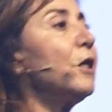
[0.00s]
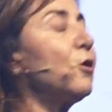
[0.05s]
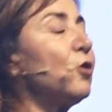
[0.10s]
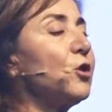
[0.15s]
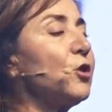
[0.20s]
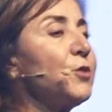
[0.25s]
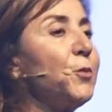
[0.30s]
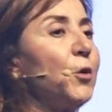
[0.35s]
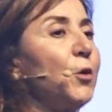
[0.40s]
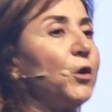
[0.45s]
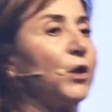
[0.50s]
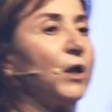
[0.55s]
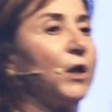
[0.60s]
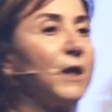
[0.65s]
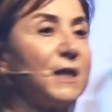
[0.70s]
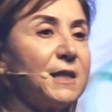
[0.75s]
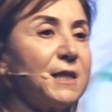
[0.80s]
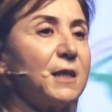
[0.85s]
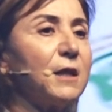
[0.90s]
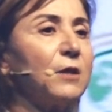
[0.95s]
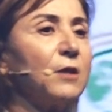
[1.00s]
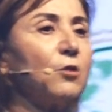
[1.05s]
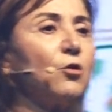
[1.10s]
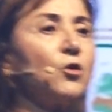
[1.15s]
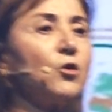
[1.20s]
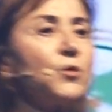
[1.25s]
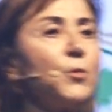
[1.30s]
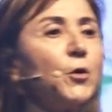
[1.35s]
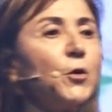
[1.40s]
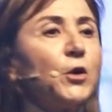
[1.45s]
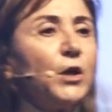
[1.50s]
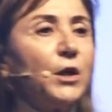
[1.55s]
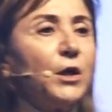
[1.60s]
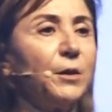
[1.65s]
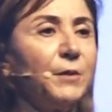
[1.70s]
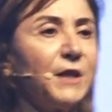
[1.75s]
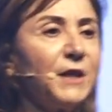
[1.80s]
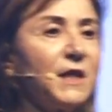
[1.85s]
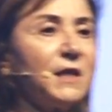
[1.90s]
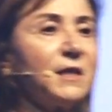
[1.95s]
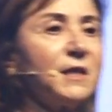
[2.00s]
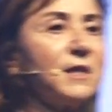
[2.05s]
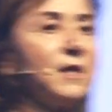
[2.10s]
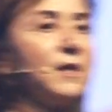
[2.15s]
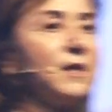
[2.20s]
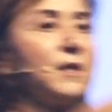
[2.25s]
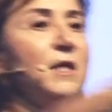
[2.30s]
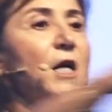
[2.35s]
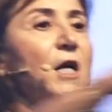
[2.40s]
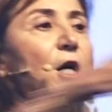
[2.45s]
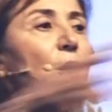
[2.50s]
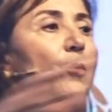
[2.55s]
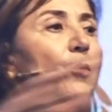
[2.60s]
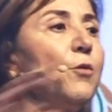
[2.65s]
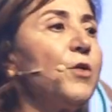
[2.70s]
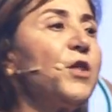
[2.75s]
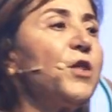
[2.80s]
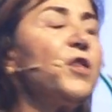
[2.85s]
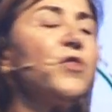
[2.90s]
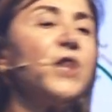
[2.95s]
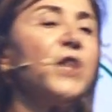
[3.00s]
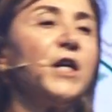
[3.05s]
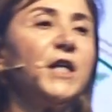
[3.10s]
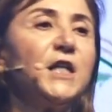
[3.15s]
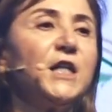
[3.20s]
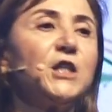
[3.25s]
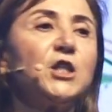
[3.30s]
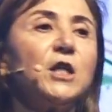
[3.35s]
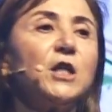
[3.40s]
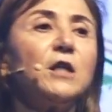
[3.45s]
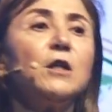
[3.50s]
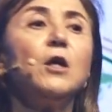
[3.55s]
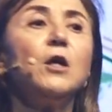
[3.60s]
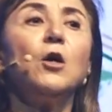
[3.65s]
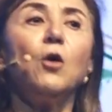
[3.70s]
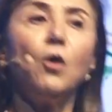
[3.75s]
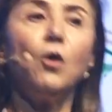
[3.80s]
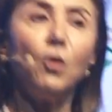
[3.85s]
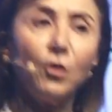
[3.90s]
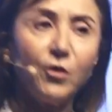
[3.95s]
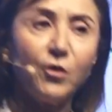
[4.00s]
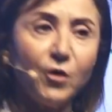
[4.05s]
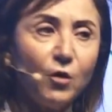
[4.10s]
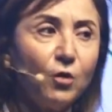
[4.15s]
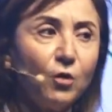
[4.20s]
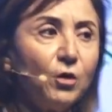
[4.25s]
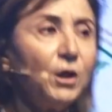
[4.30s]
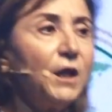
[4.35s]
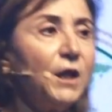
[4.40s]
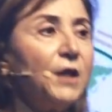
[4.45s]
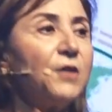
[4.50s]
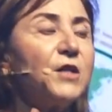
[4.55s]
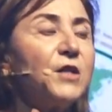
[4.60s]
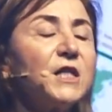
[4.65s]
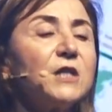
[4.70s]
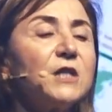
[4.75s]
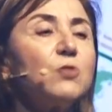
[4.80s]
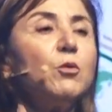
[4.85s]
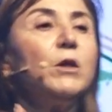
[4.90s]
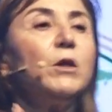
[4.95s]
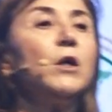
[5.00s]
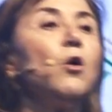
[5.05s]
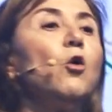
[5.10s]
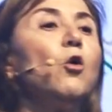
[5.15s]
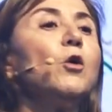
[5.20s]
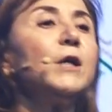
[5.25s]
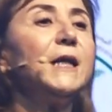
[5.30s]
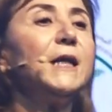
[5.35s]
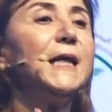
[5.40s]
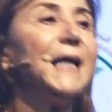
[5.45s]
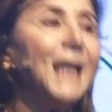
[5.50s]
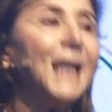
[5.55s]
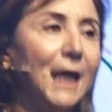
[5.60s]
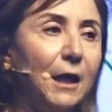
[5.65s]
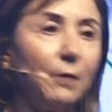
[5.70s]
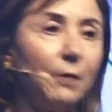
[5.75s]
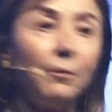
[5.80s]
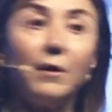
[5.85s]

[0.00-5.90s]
cross-border, instant cross-border remittances within the region, although this will only help.